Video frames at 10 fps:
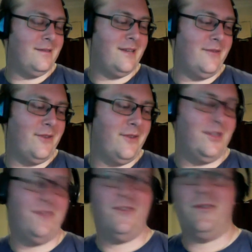
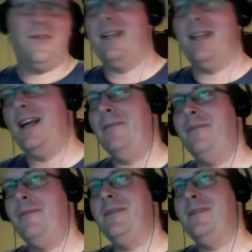diverge for a
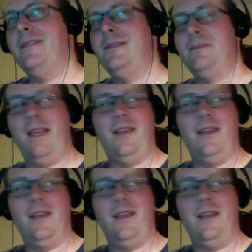minute. Speaking